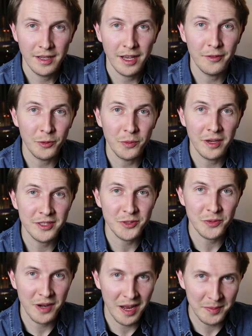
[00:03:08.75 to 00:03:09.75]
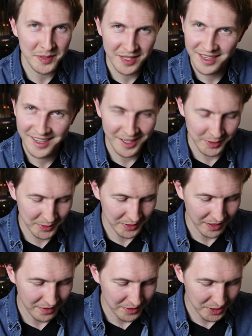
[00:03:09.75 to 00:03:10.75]
Have you watched Scrubs? I used
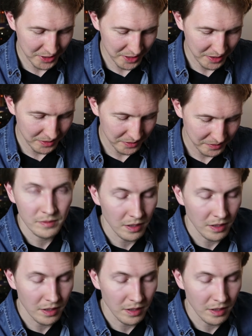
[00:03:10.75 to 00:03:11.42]
to love the show.